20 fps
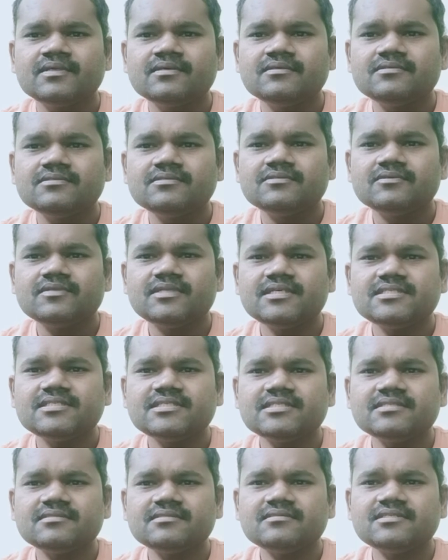So this
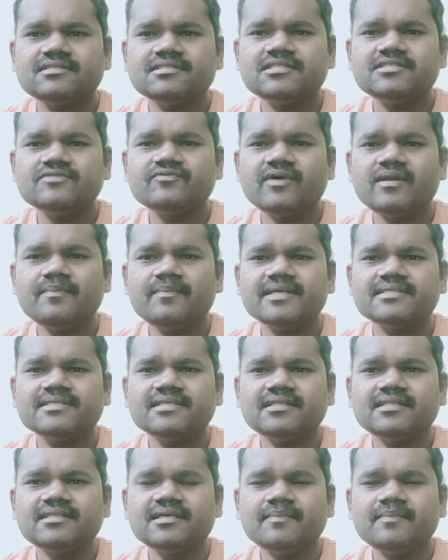is one major
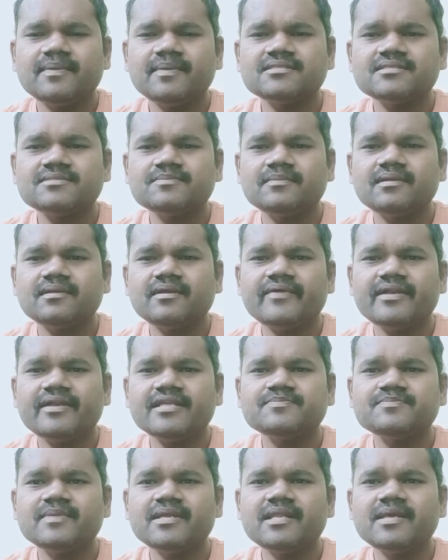thing, because
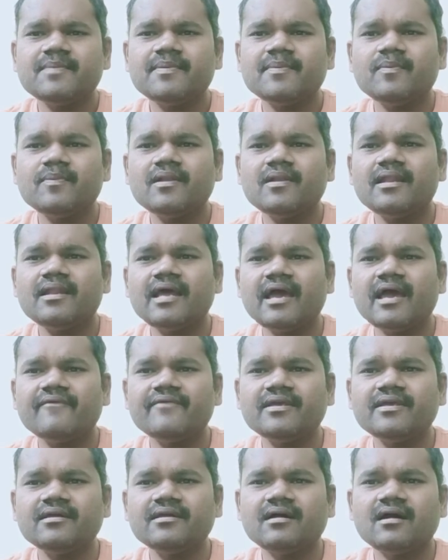nowadays many people are
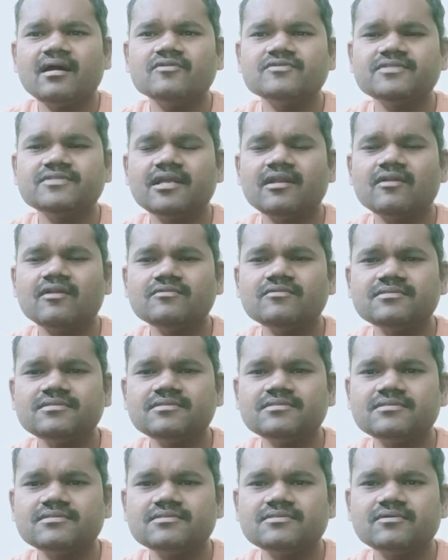having housing loans,
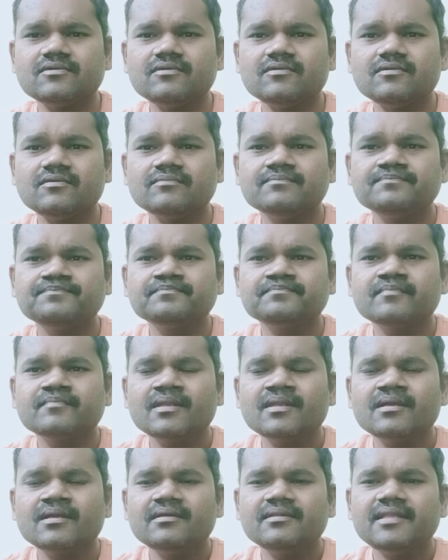so
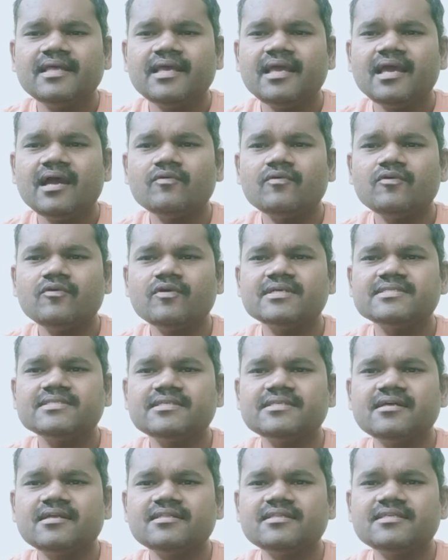they have to
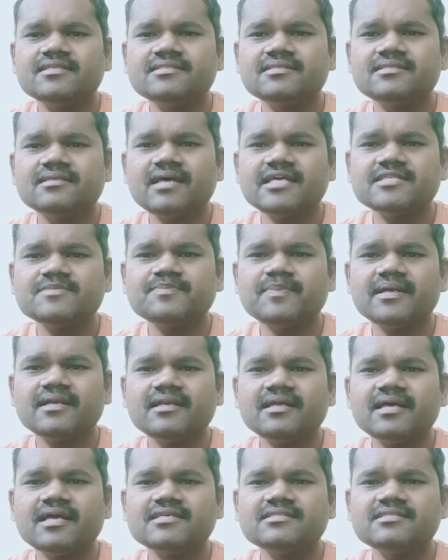consider this
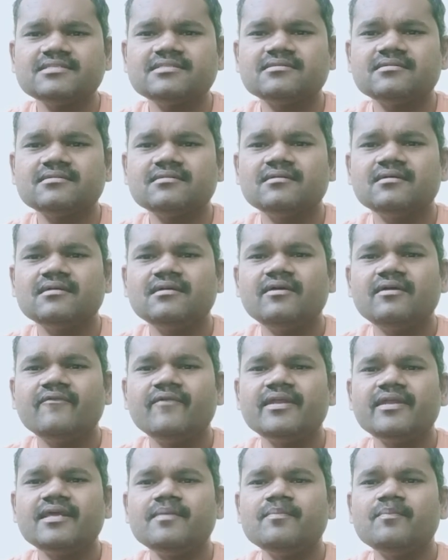aspect as
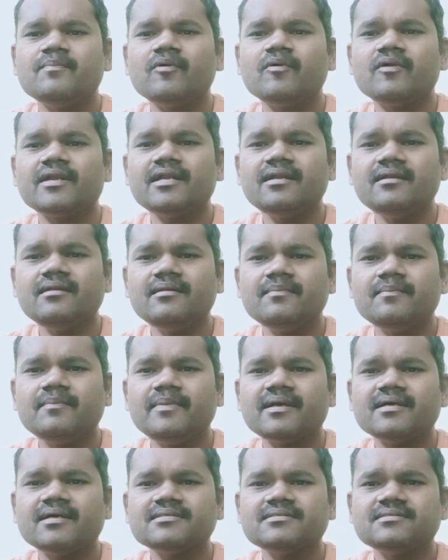very important,
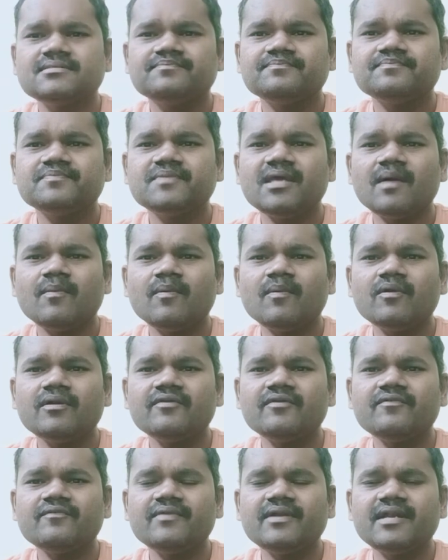because the amount
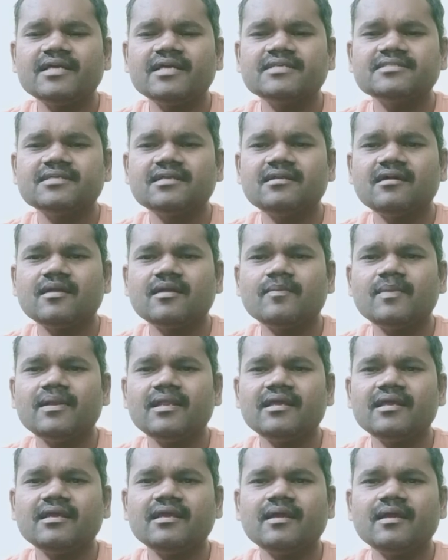of deduction
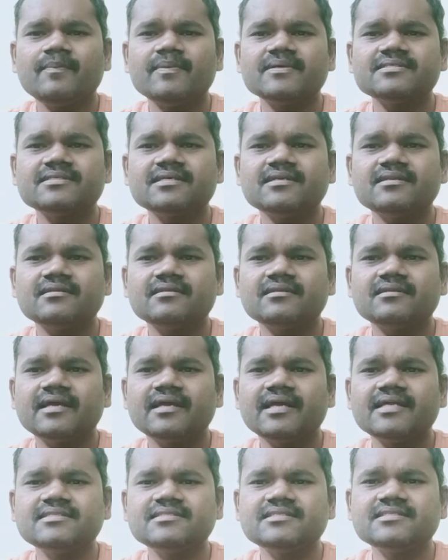normally a person
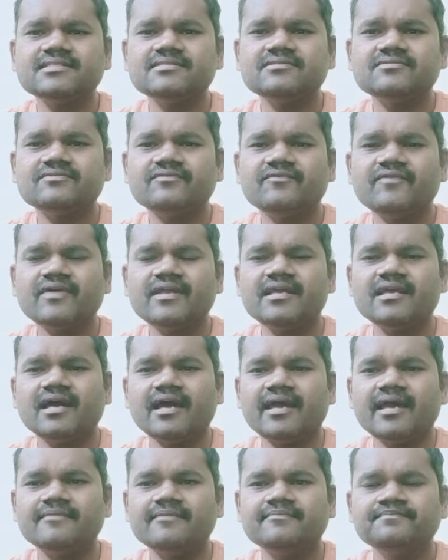gets is very
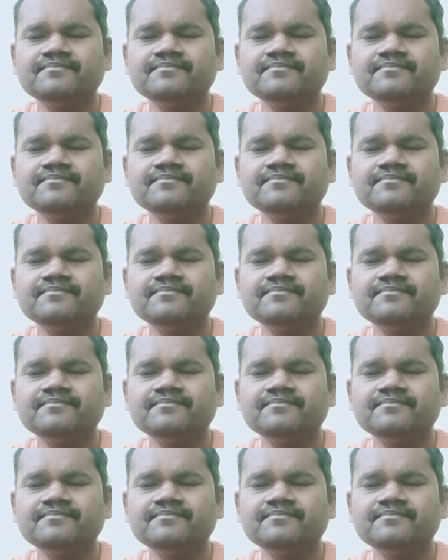high.